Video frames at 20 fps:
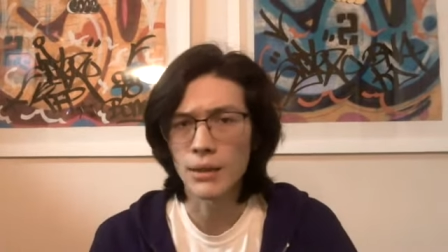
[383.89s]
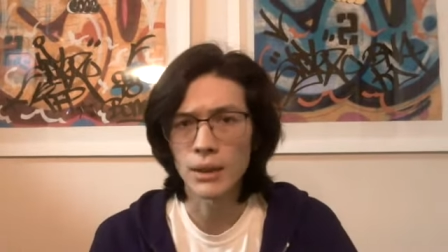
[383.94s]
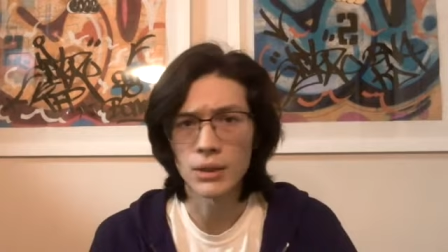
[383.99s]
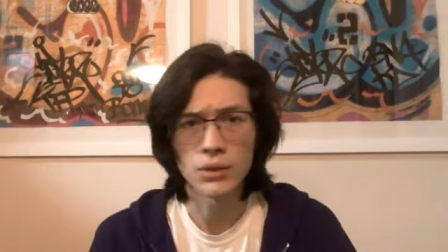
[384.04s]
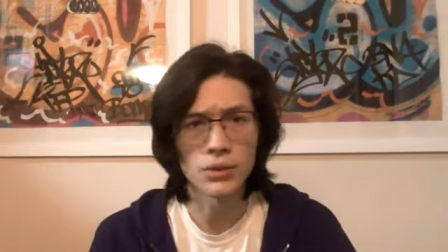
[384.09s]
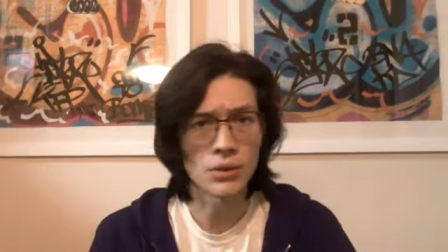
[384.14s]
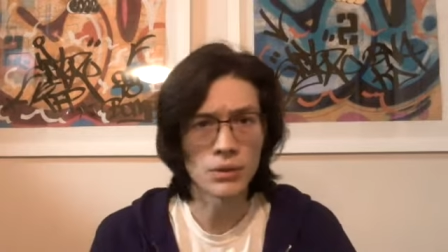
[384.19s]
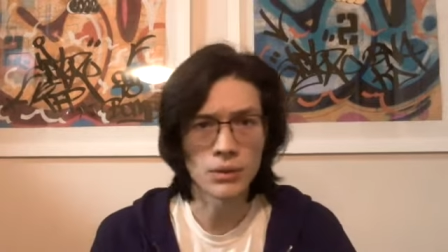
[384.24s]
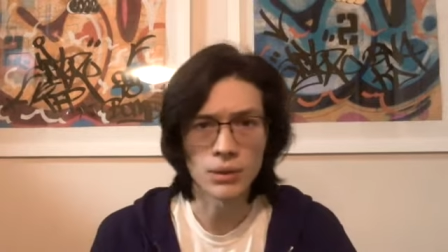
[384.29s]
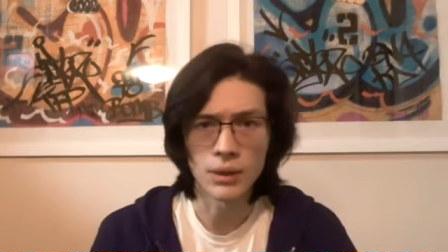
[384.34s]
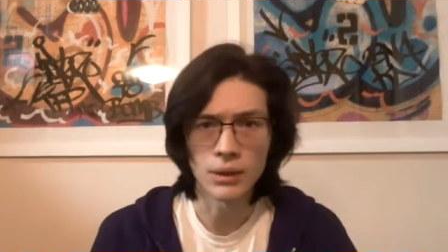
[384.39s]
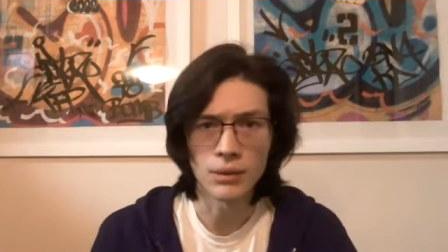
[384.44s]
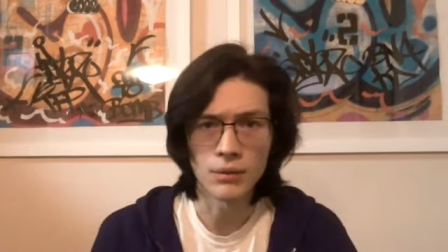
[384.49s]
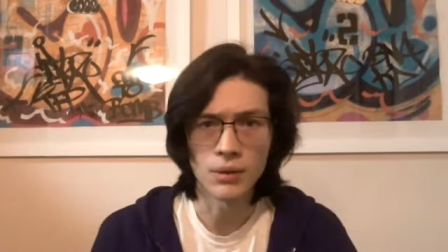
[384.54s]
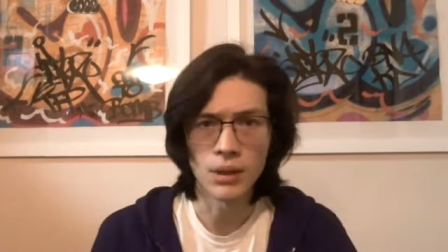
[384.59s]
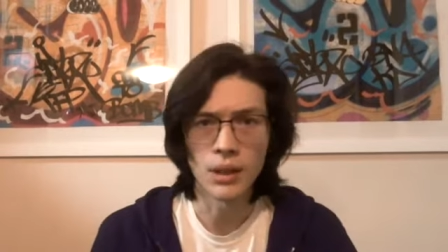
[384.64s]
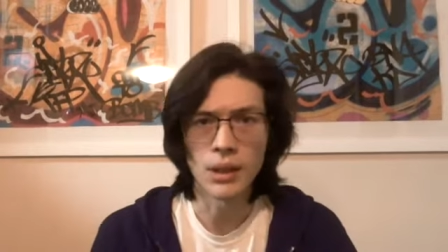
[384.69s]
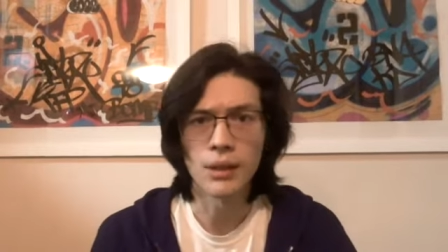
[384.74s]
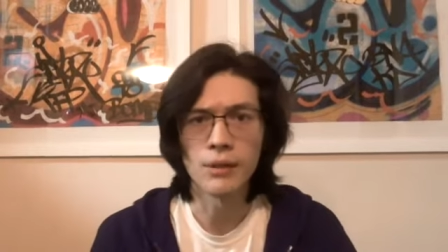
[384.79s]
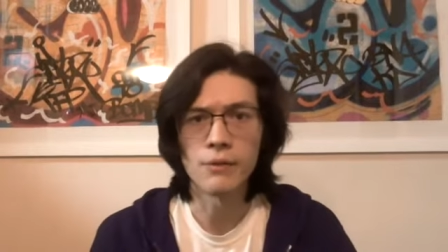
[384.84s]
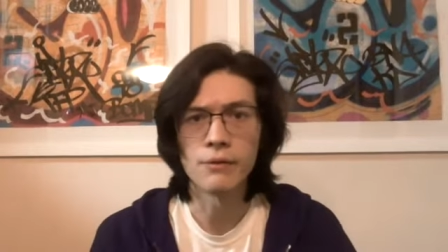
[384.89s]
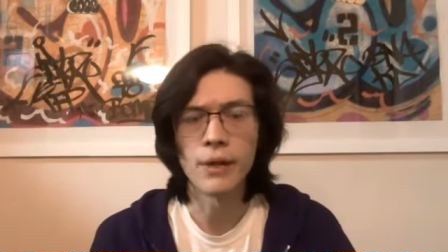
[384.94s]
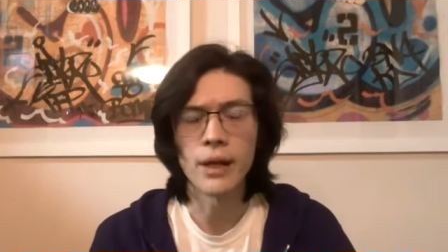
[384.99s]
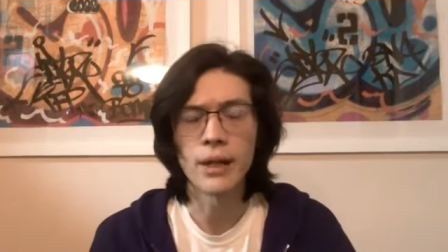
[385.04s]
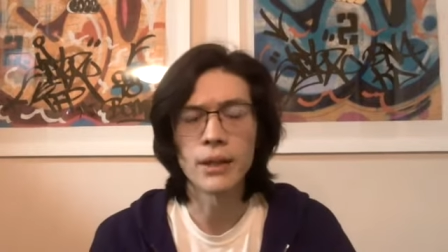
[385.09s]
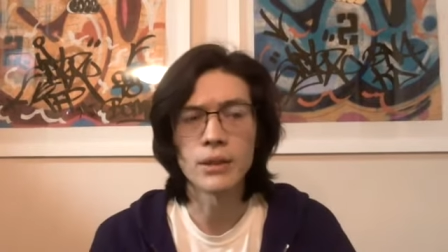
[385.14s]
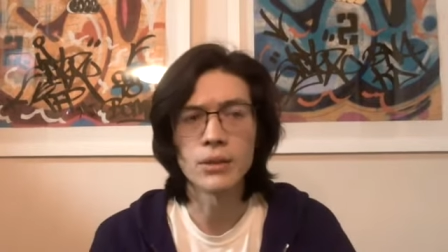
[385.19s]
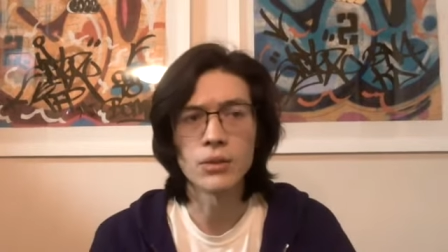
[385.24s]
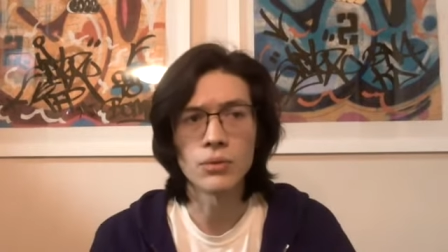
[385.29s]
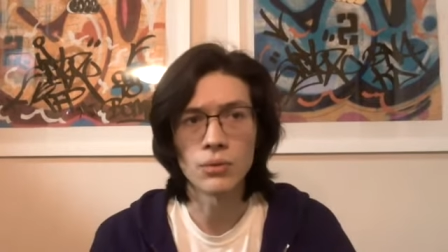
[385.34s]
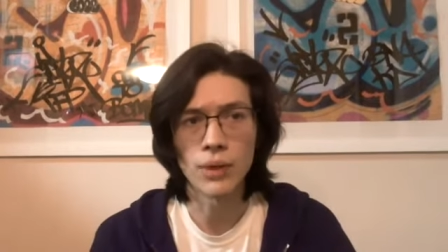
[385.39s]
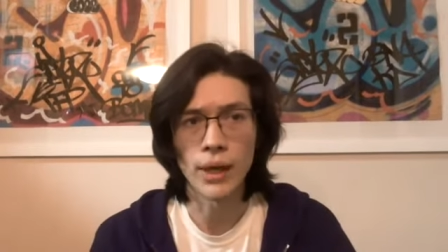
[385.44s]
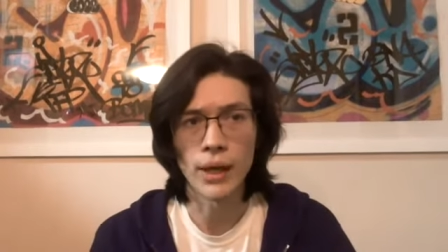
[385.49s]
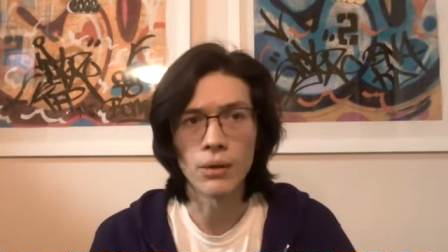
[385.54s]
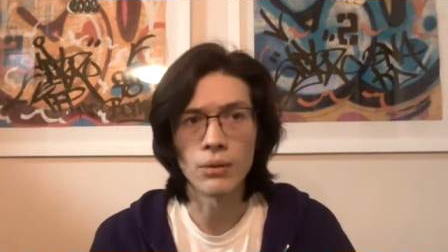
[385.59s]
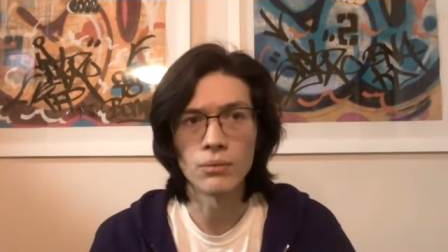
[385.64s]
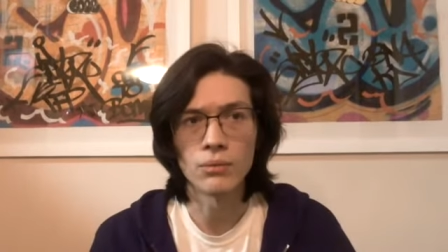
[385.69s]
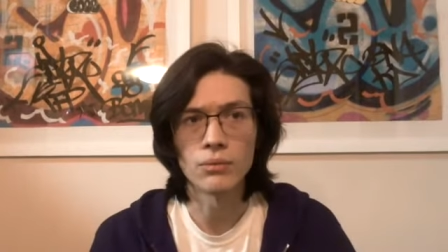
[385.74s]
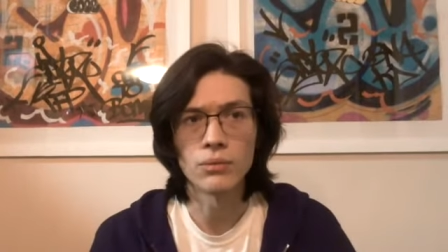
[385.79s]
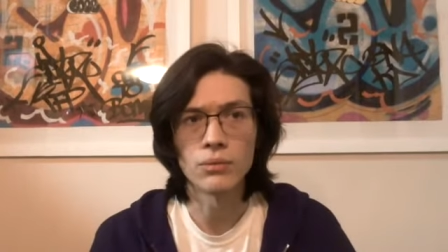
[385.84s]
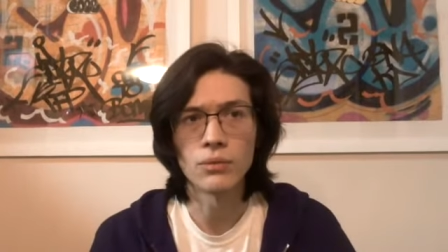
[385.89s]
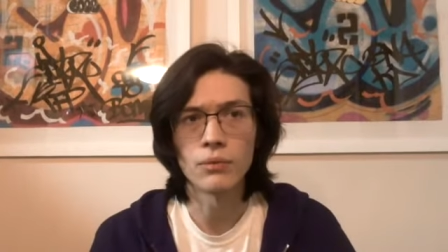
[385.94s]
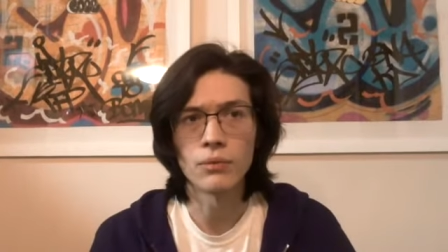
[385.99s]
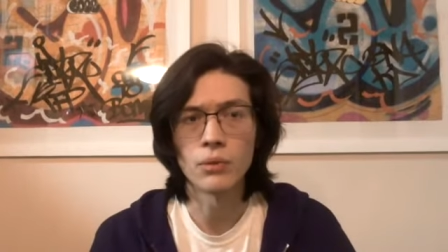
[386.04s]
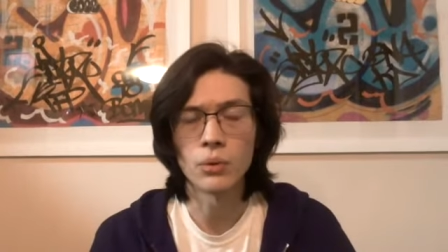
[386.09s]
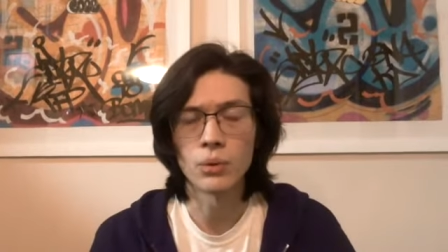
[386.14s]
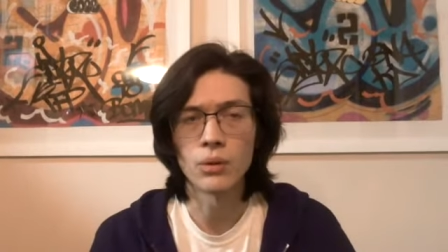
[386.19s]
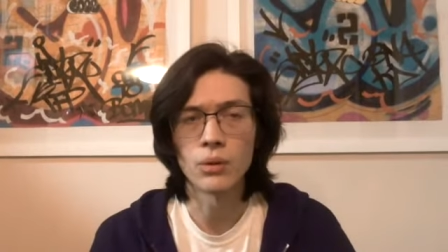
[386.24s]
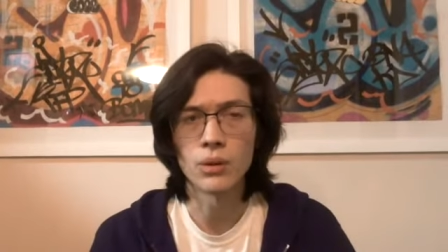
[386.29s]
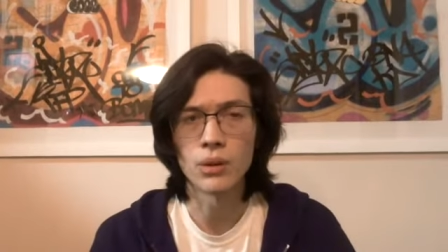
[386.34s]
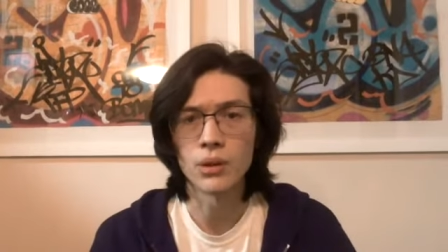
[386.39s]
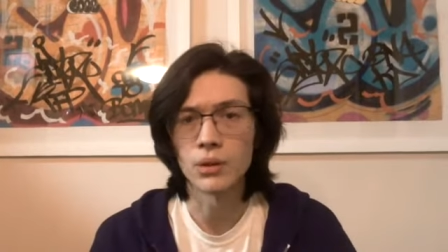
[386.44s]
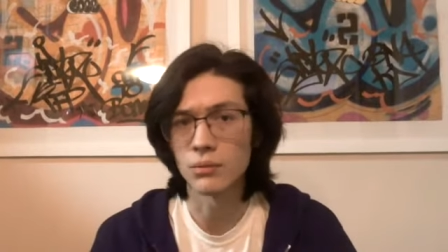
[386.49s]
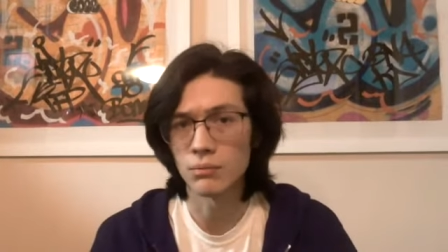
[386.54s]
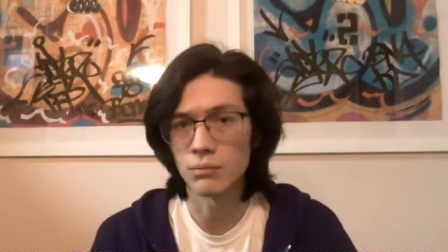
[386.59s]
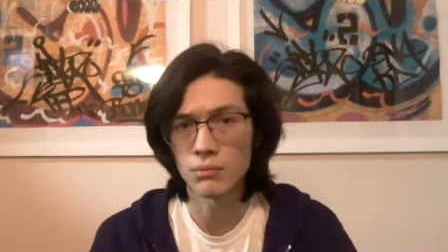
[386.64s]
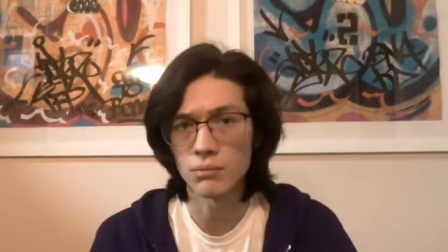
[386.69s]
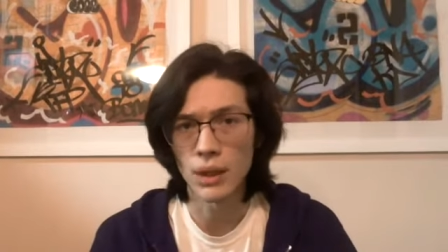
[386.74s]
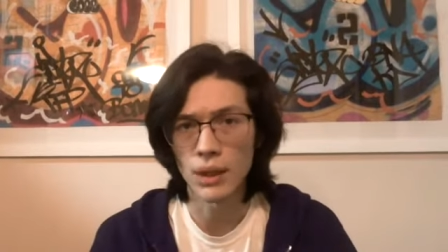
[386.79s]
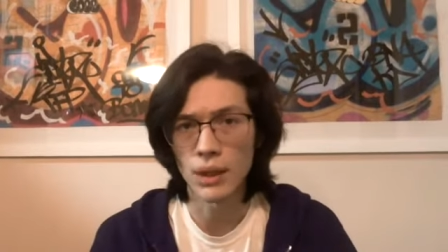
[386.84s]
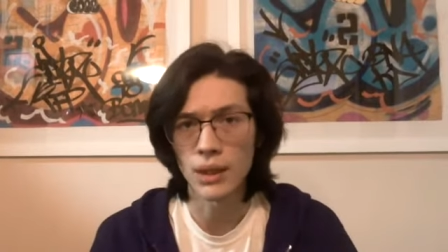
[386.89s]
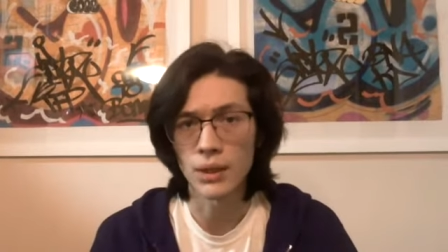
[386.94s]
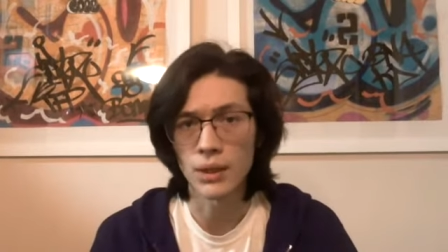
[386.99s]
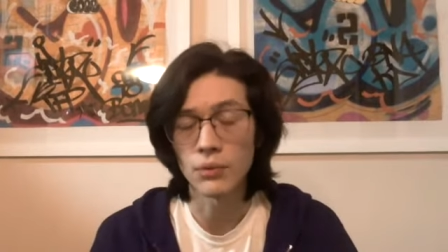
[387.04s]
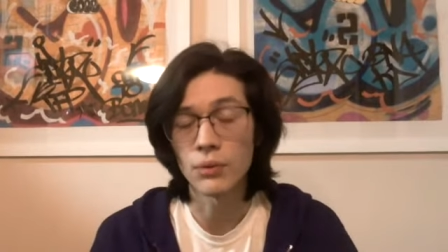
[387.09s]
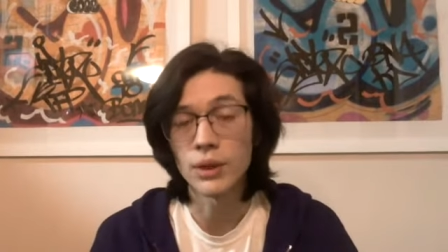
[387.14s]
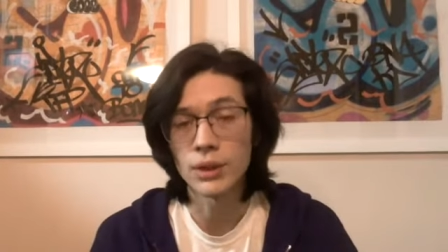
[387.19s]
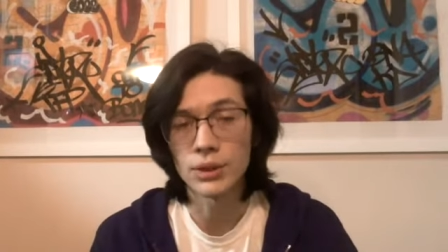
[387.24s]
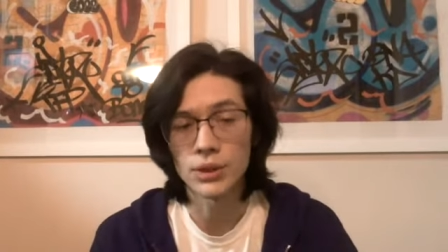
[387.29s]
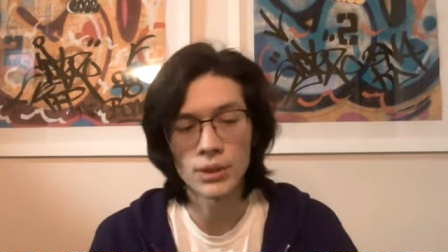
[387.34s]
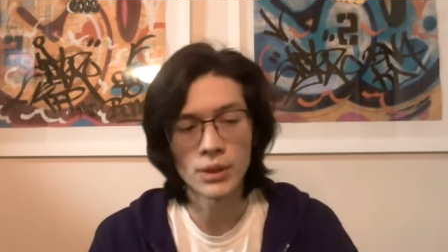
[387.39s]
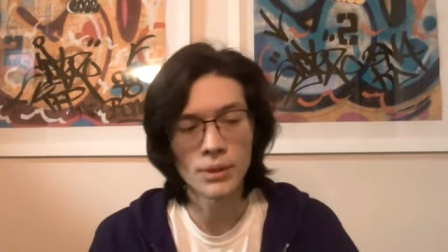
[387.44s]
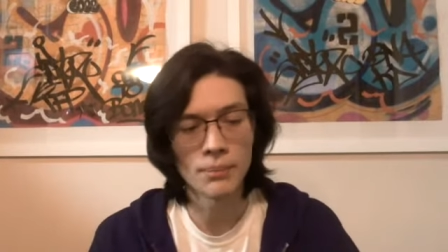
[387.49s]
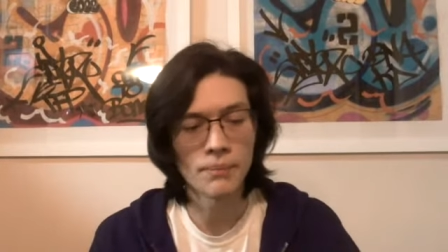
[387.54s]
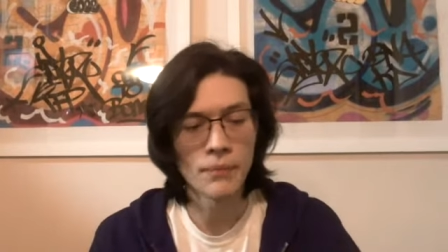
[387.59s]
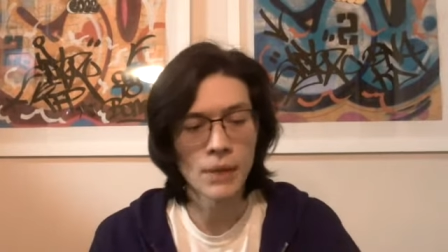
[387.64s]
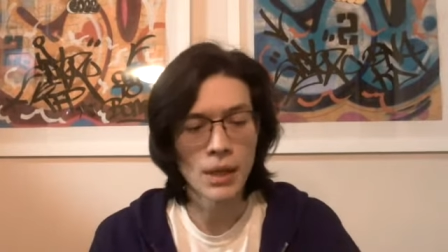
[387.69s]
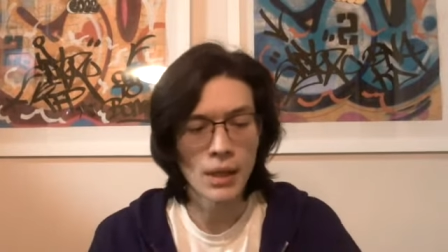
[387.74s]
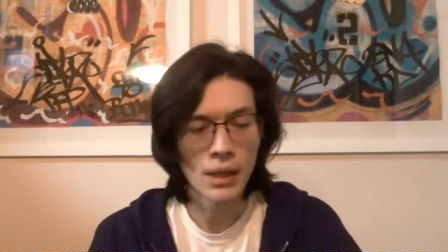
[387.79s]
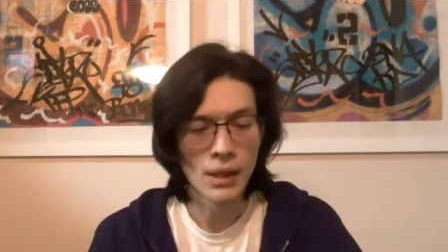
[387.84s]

That's certainly valid grounds for criticism.